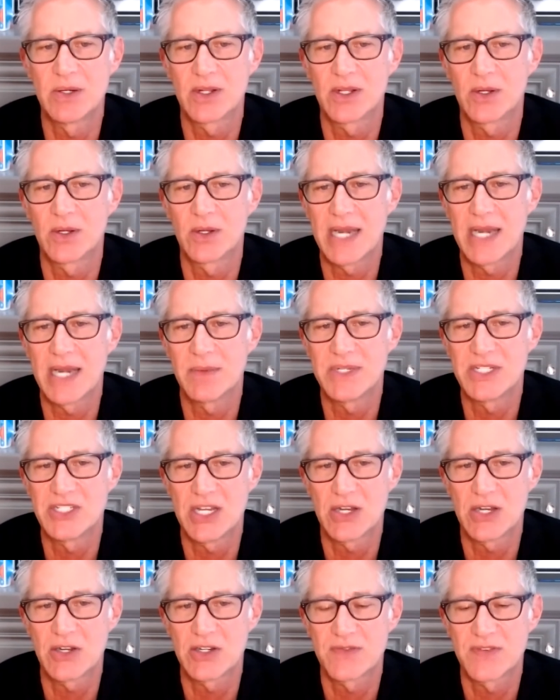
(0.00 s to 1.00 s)
earlier. Why do we
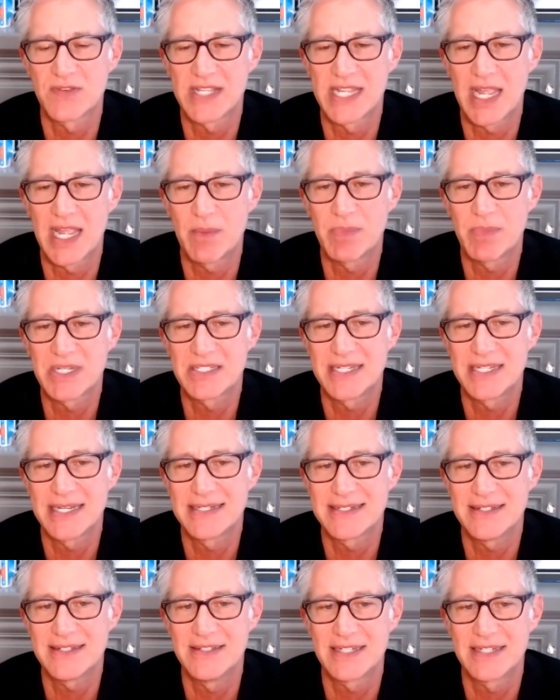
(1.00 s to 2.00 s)
charge for the
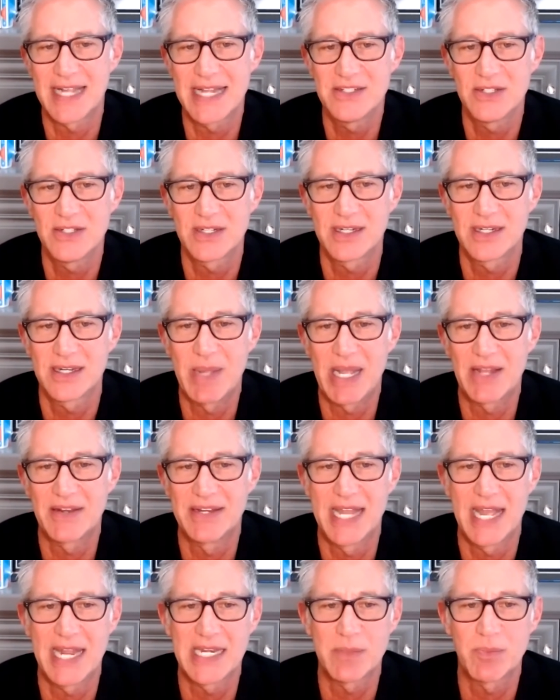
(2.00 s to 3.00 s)
AppExchange? Look, I took
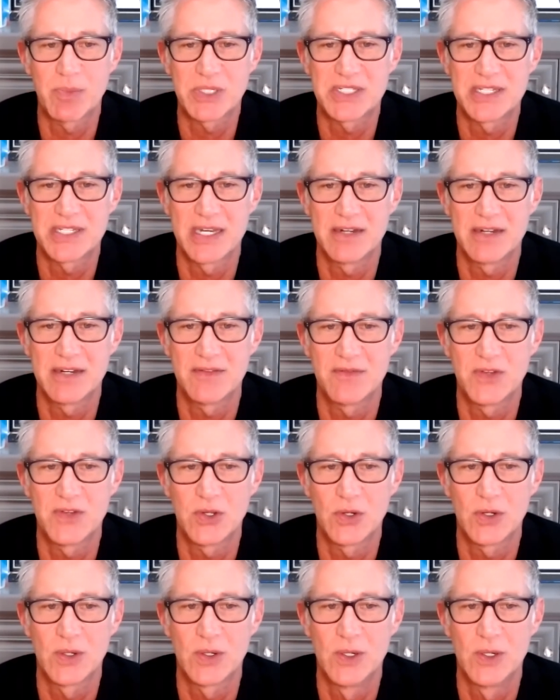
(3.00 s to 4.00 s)
about 90% of
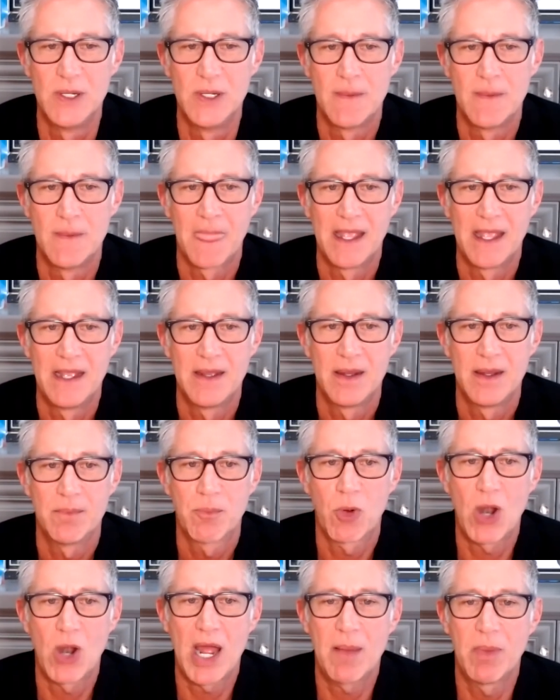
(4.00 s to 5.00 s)
your
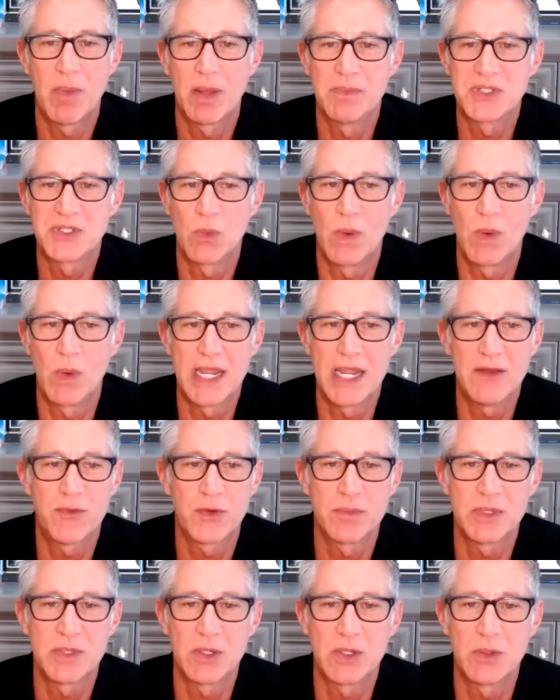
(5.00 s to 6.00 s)
problems away
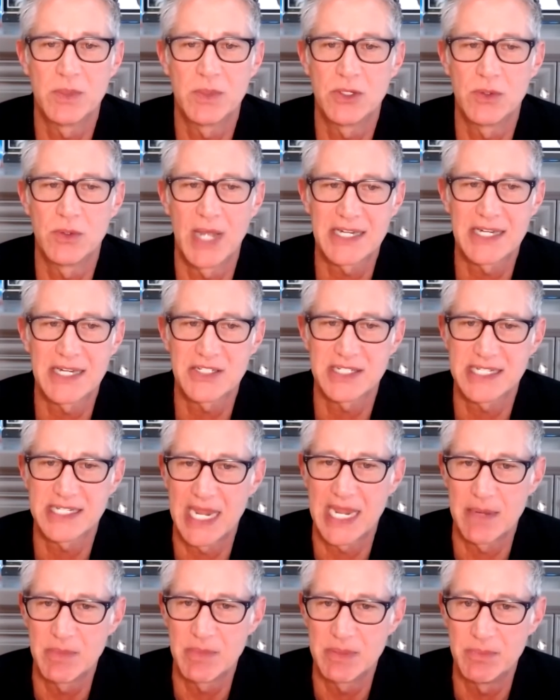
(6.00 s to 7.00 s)
from you when you actually
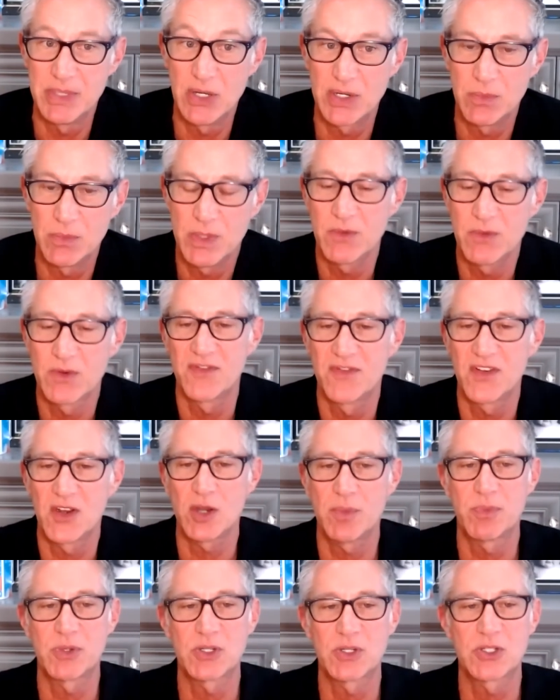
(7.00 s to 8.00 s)
came and build. And we were
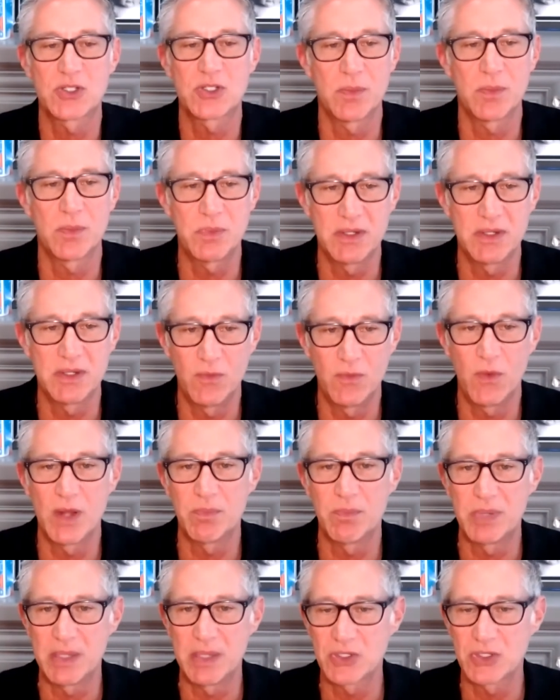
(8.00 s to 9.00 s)
very prescriptive of what
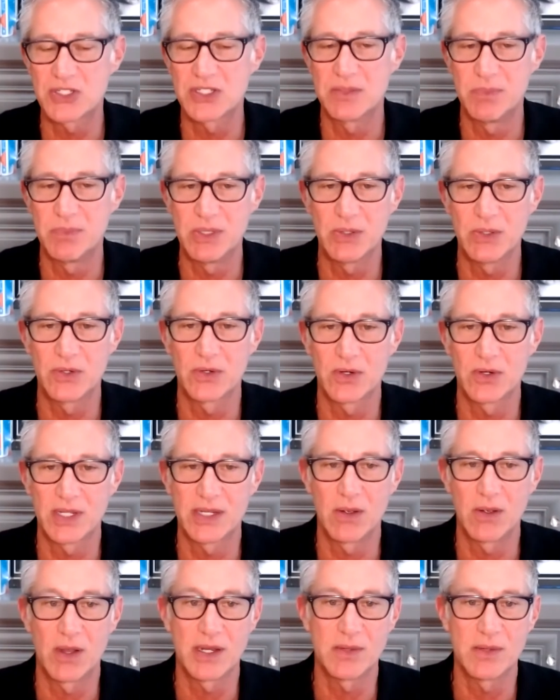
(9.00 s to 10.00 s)
people should build early
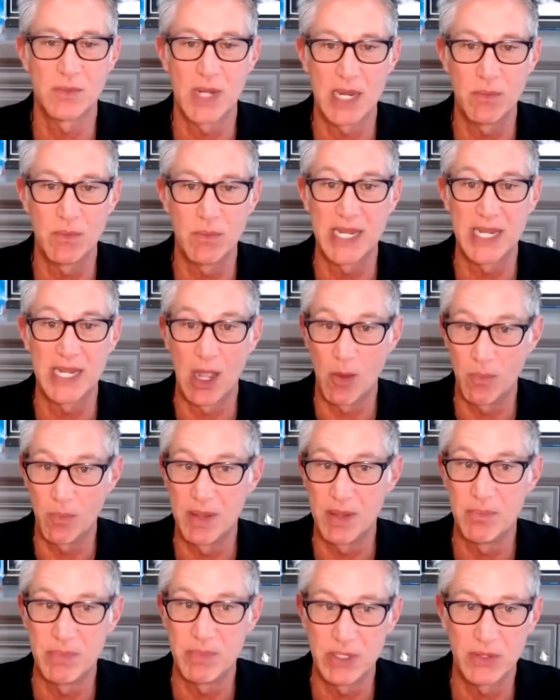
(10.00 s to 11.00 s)
on. And we helped
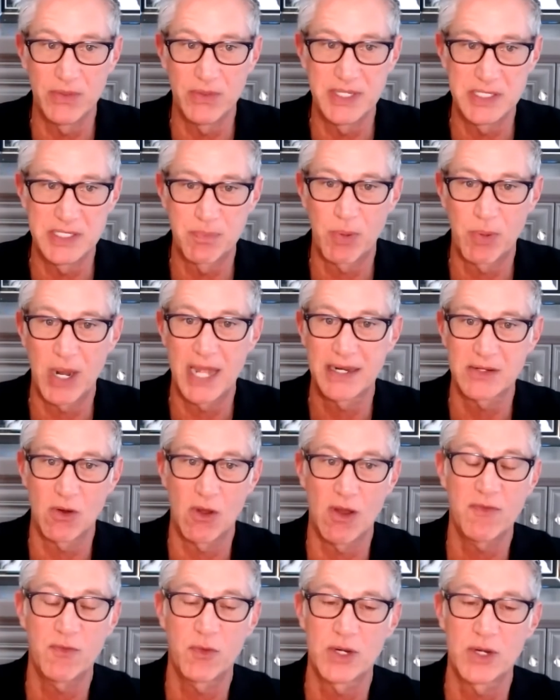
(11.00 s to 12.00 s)
them build these product
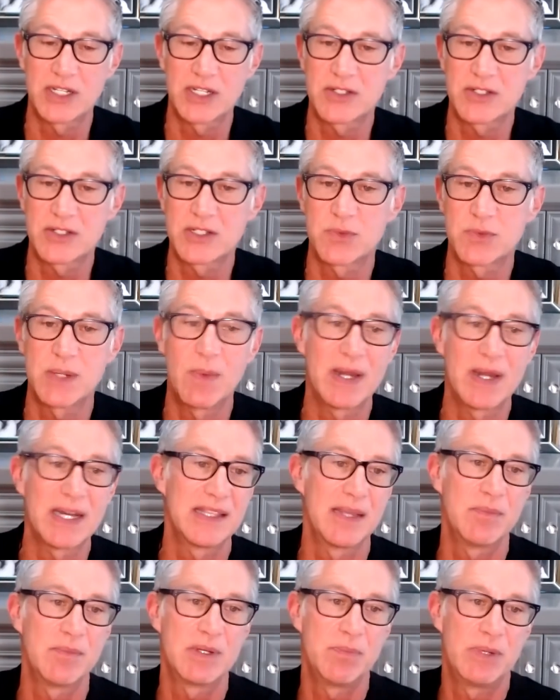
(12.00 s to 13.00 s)
offerings because we wanted
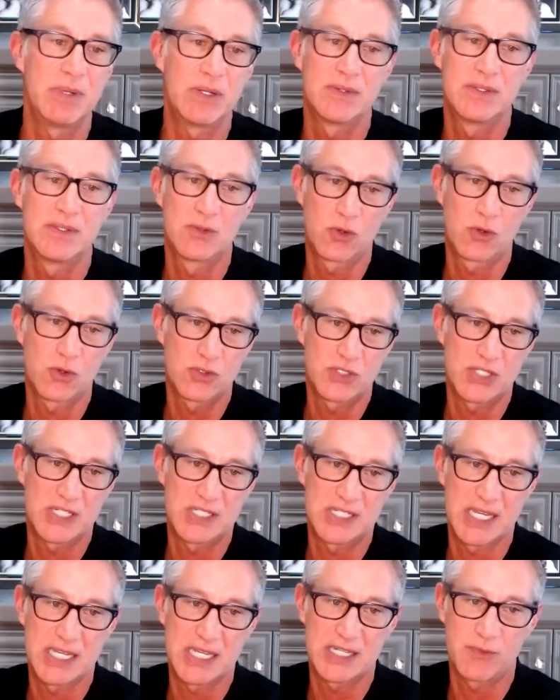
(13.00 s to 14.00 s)
them to build
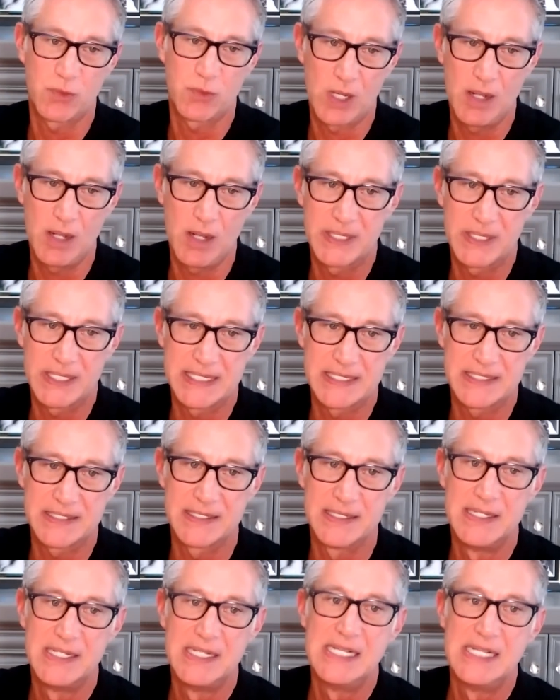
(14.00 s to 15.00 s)
successful
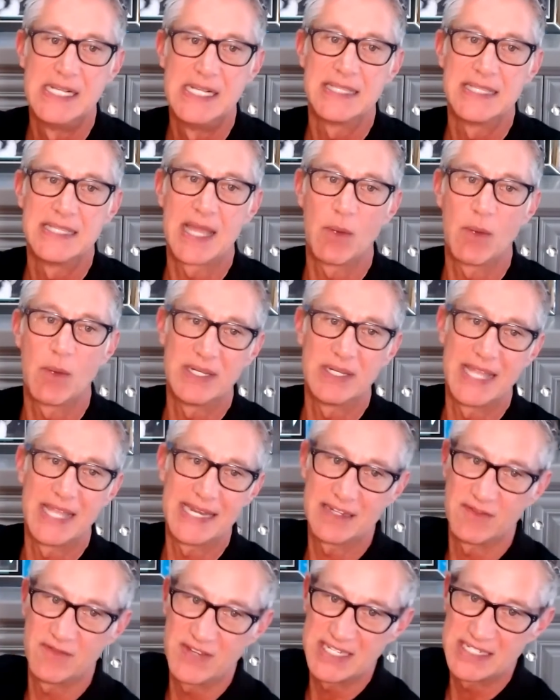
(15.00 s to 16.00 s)
companies that would then
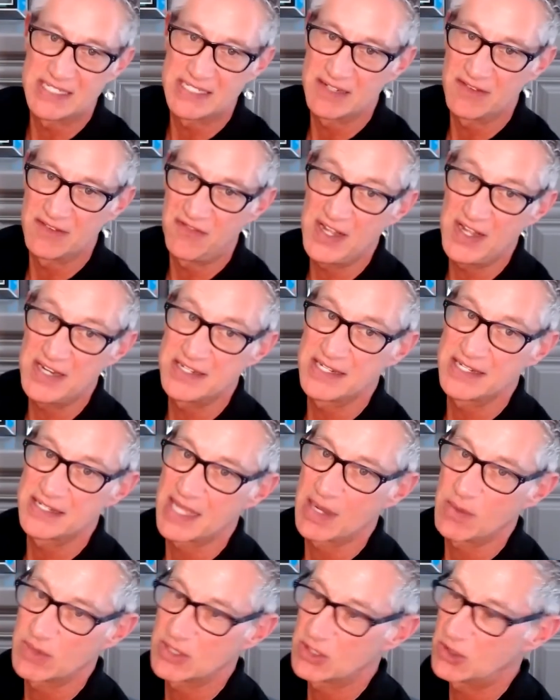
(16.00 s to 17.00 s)
get VC funding
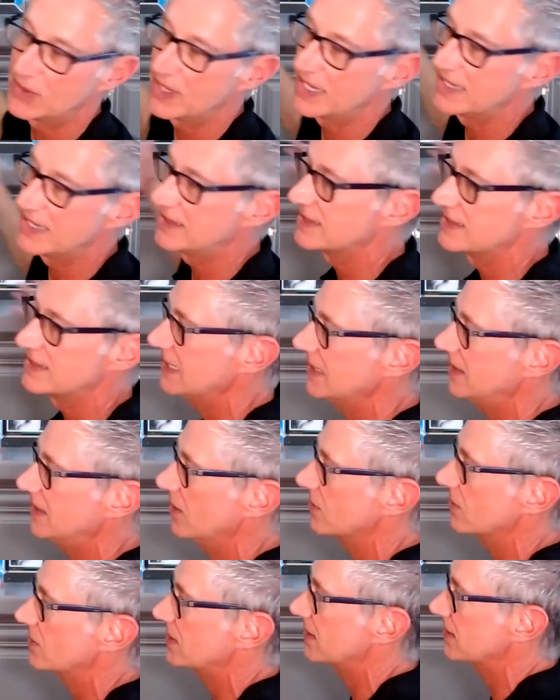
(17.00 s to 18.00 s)
that would create this
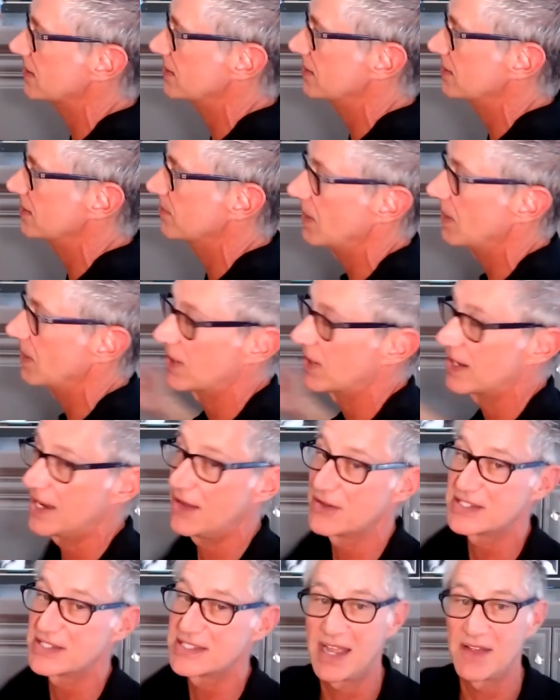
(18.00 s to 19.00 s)
ecosystem that would
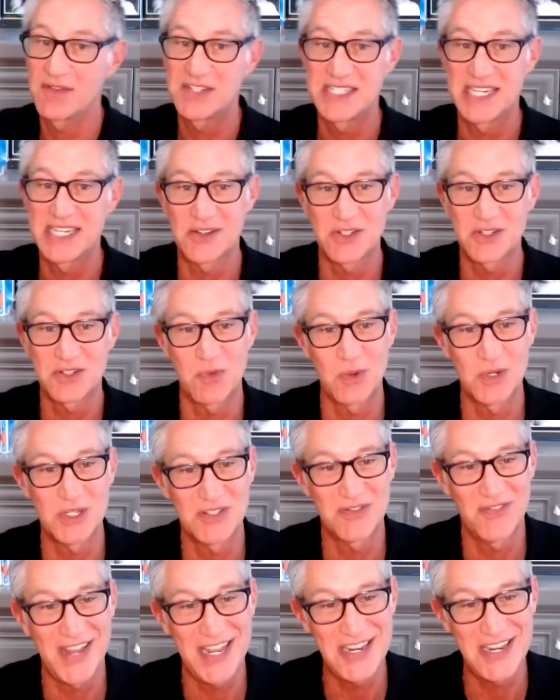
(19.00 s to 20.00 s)
allow us to have
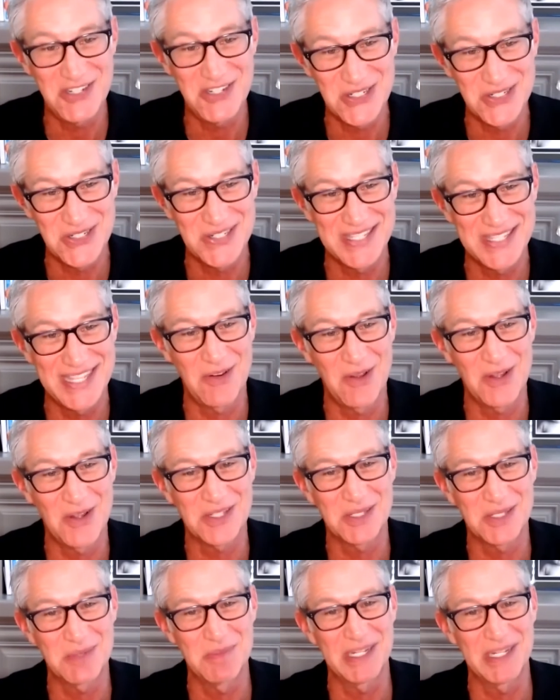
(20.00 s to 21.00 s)
Salesforce Ventures that
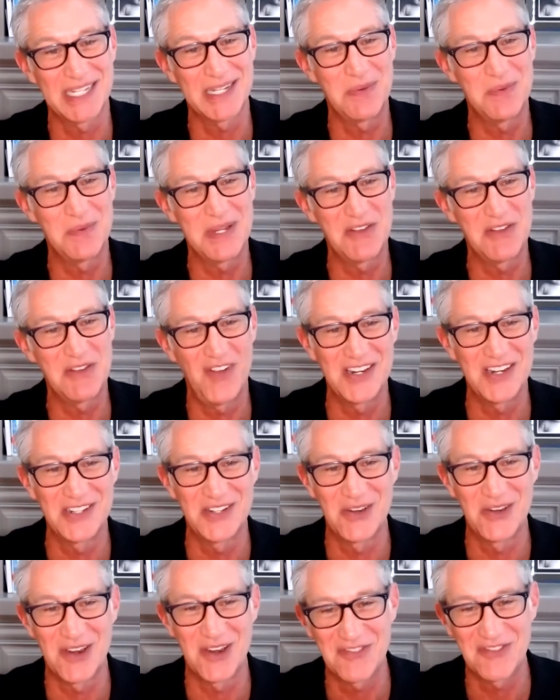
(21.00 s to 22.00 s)
ultimately we funded
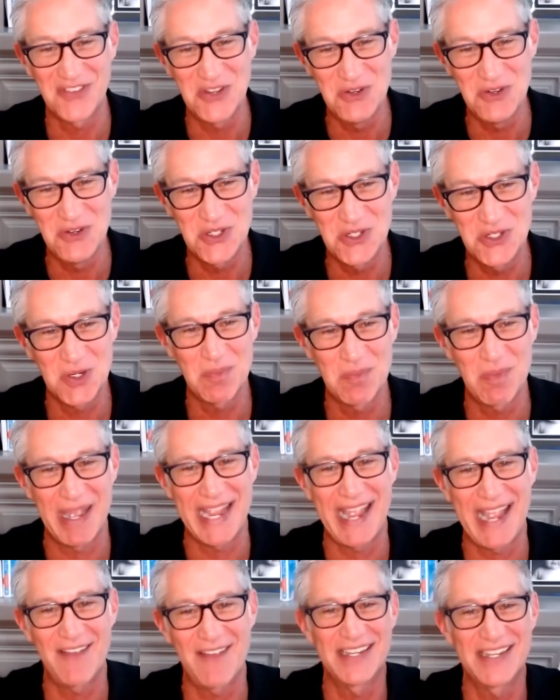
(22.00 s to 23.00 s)
our future by
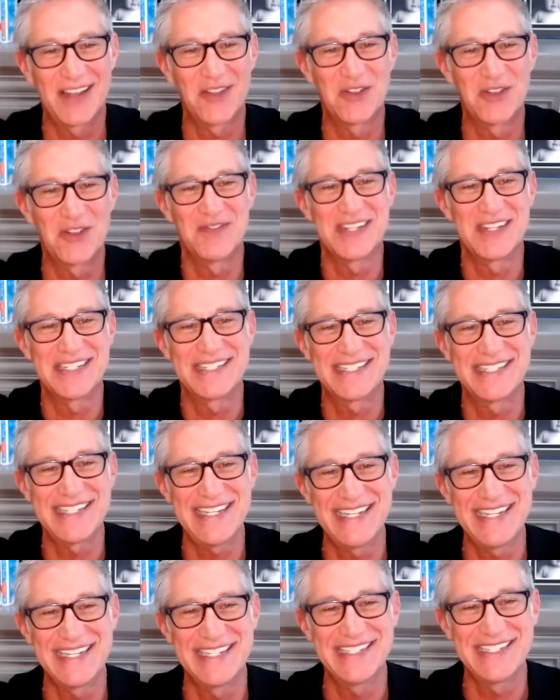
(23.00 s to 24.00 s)
having other
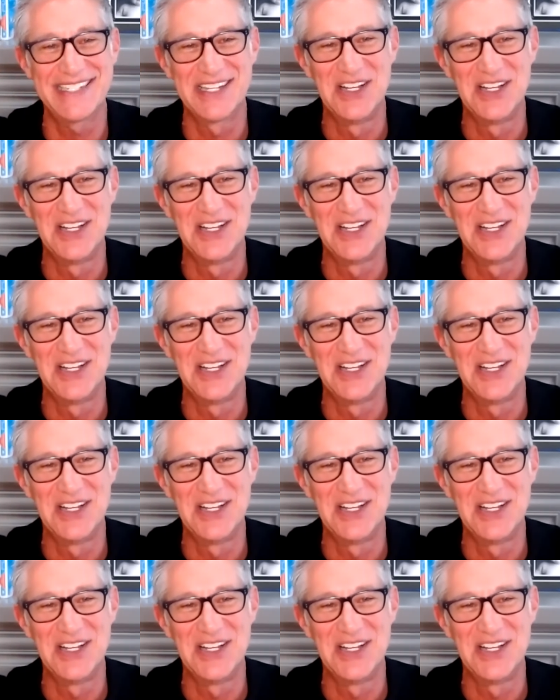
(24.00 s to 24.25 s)
VCs